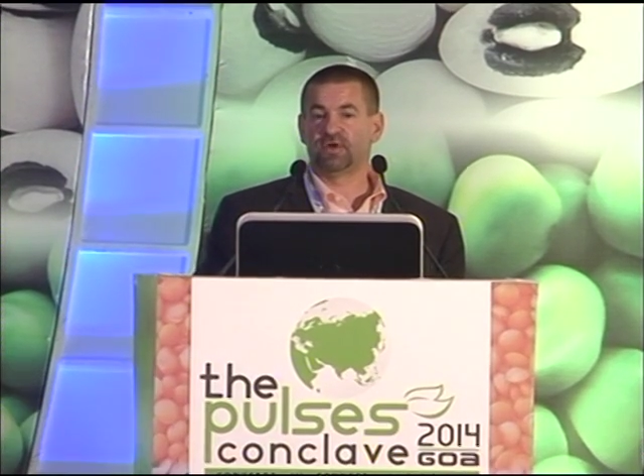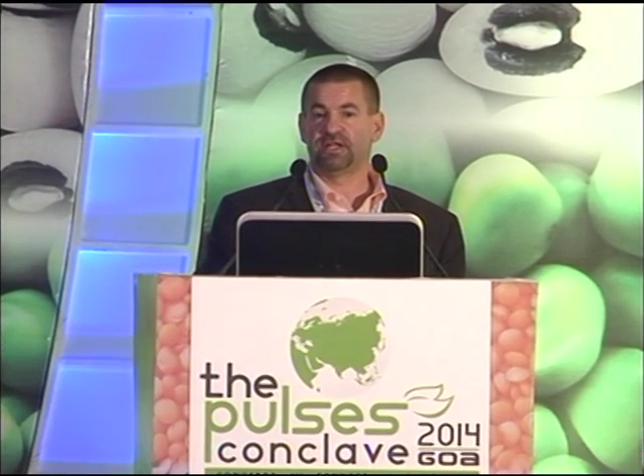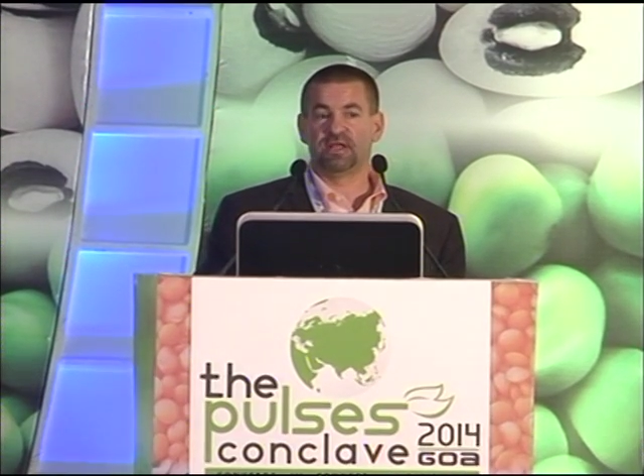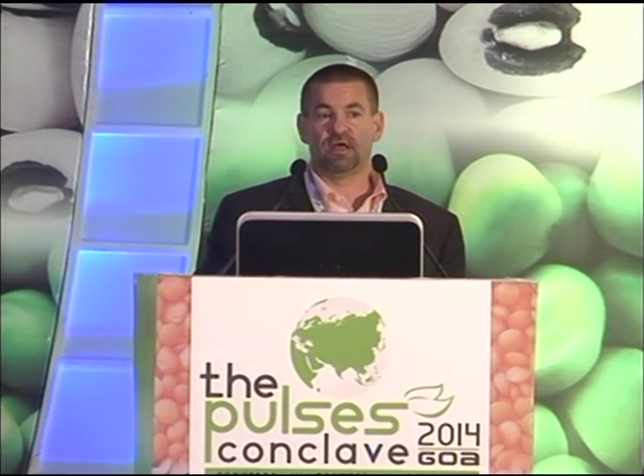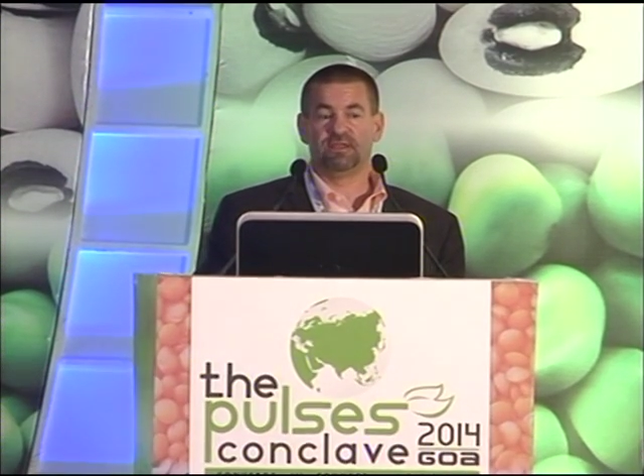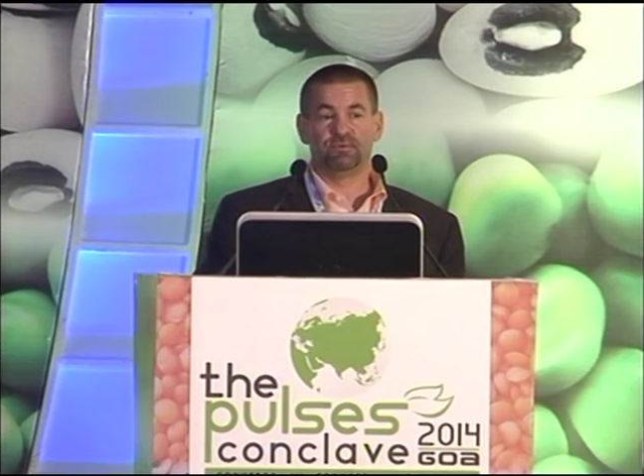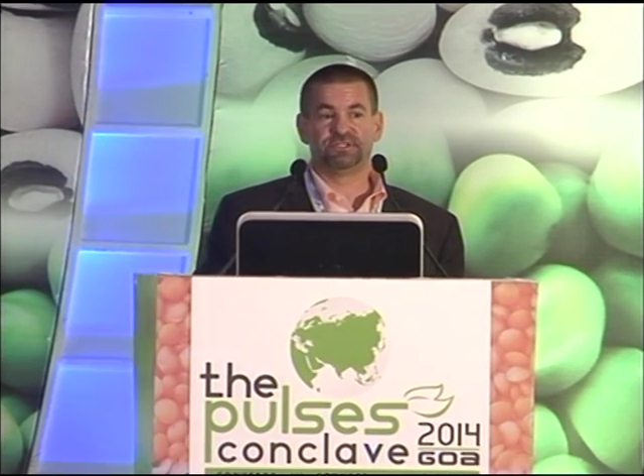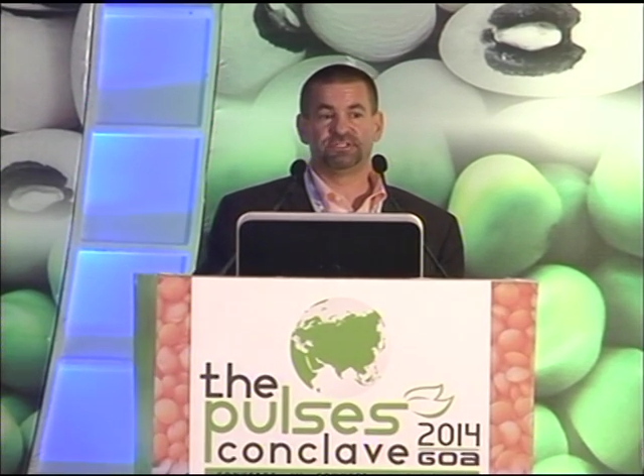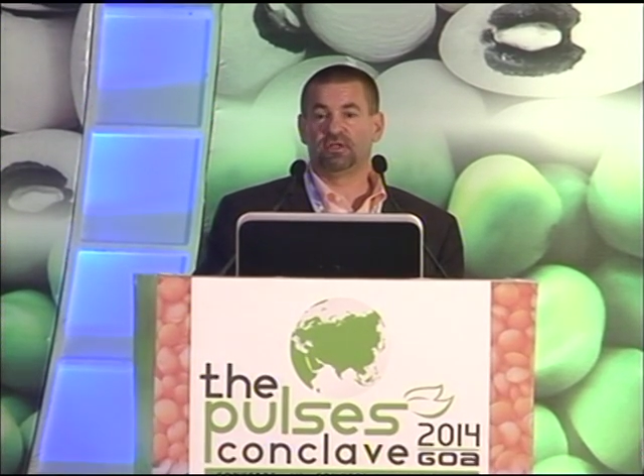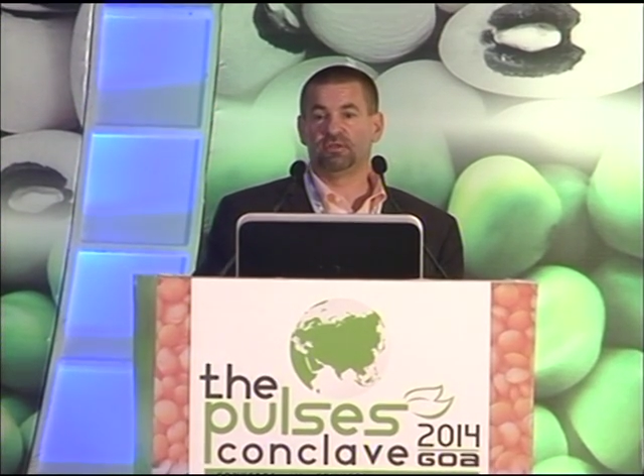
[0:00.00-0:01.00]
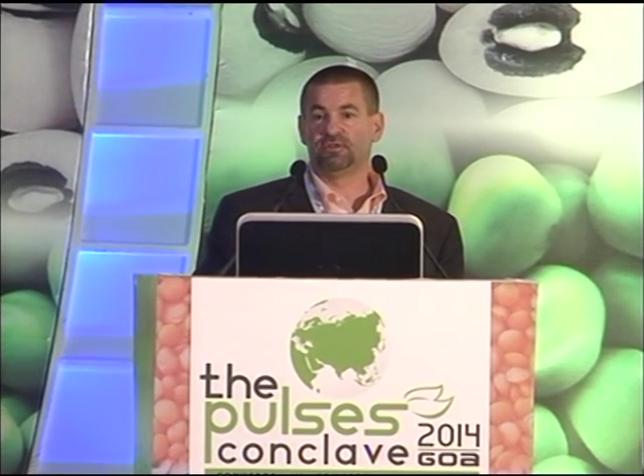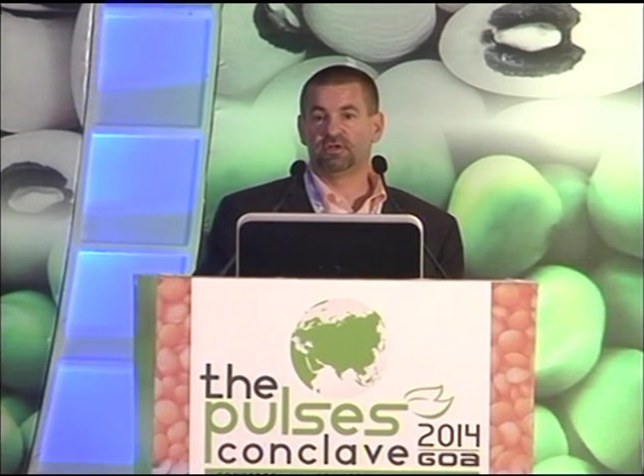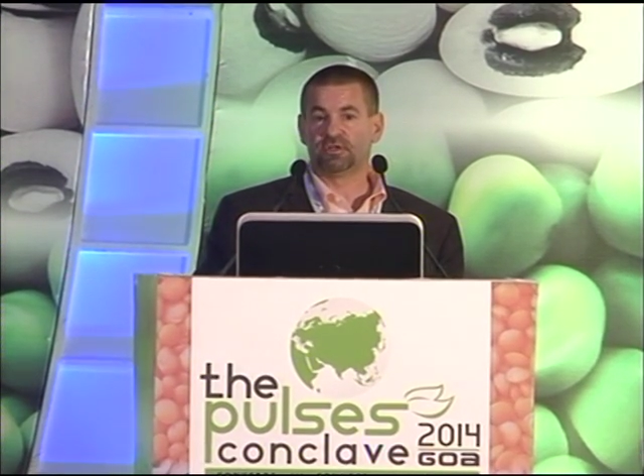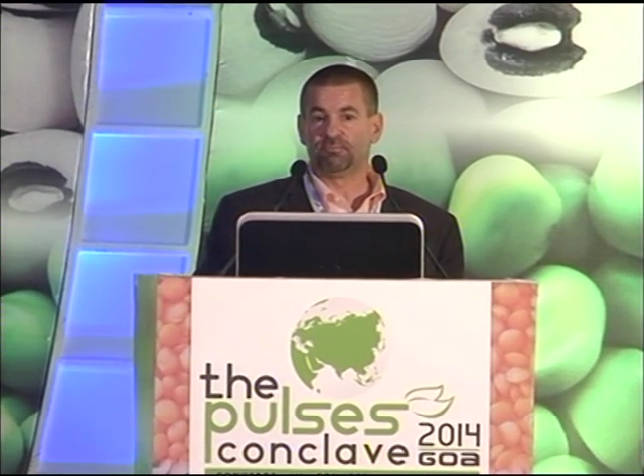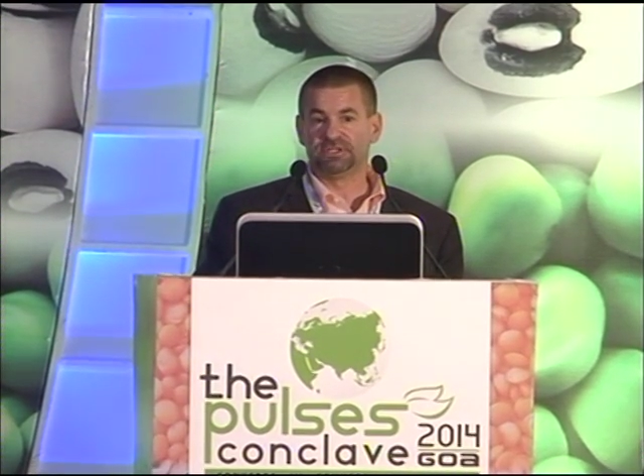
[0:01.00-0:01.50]
right now, they would tell you
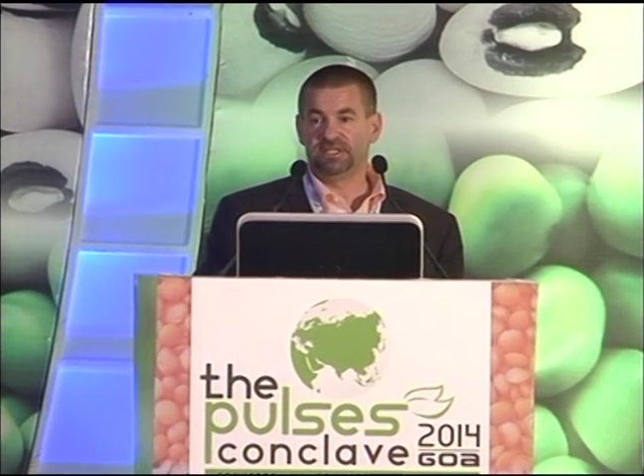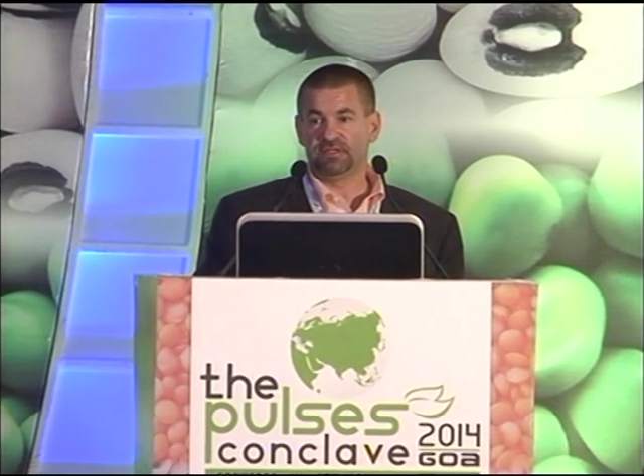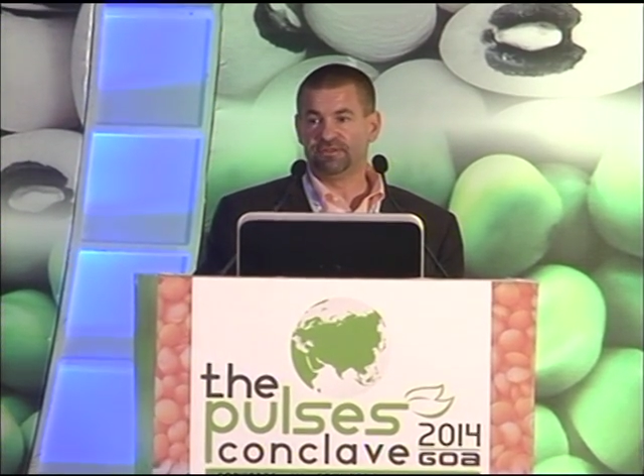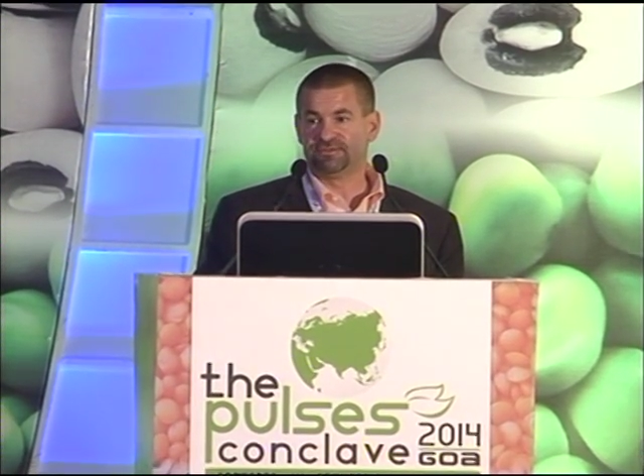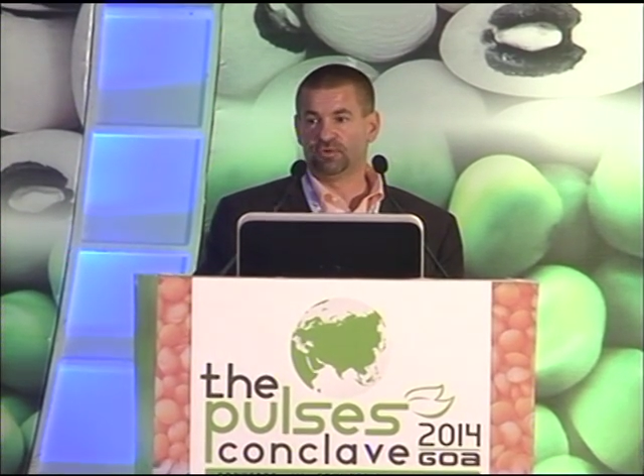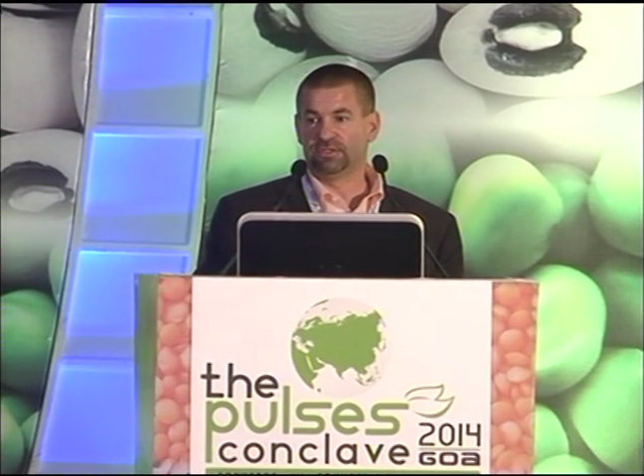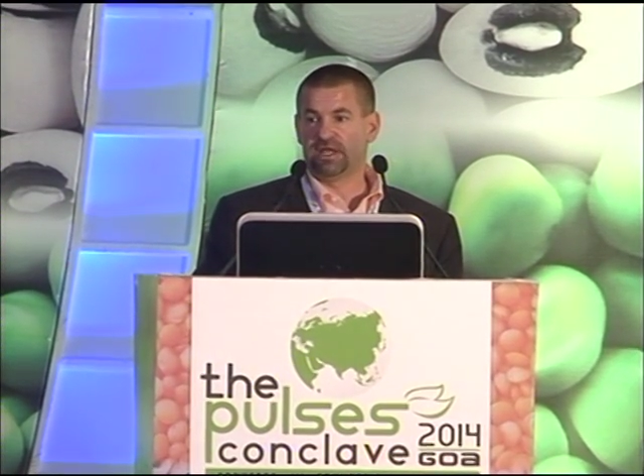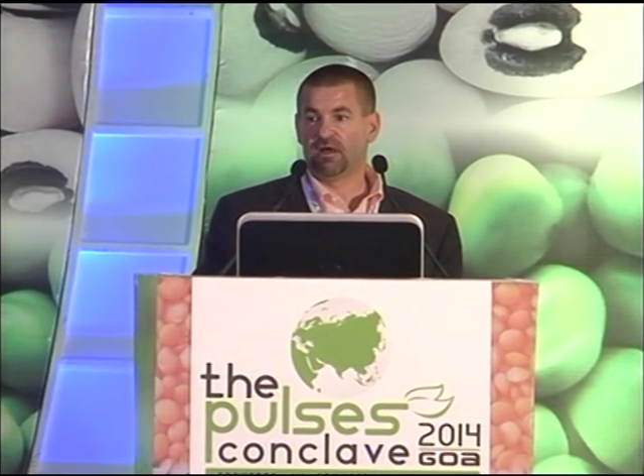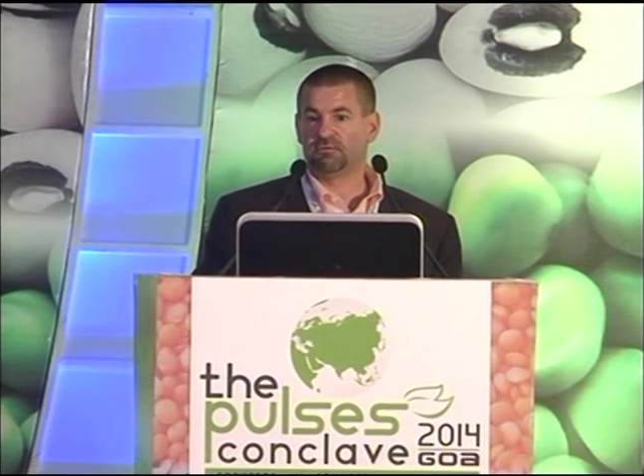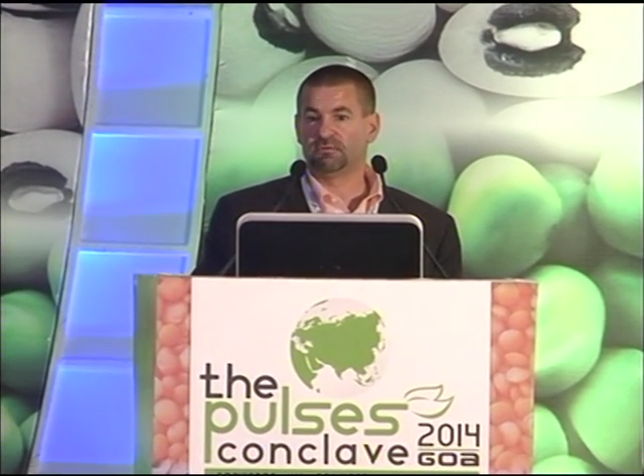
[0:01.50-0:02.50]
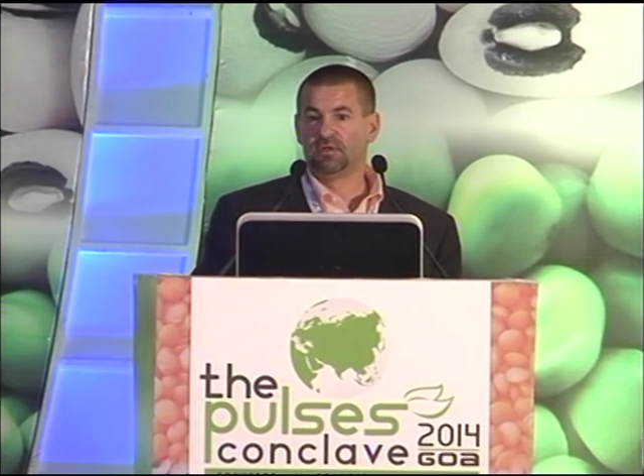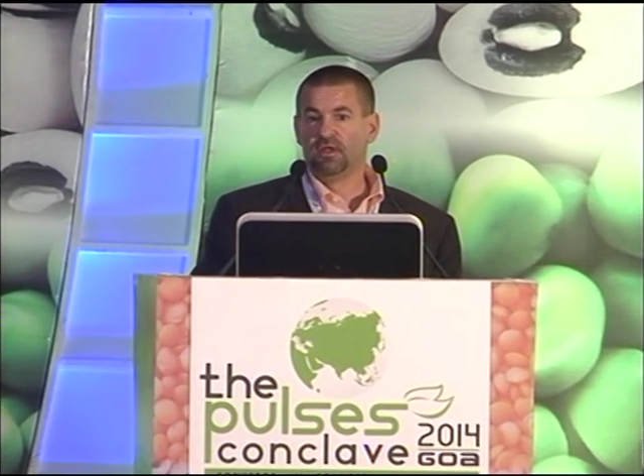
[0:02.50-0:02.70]
they're completely sold out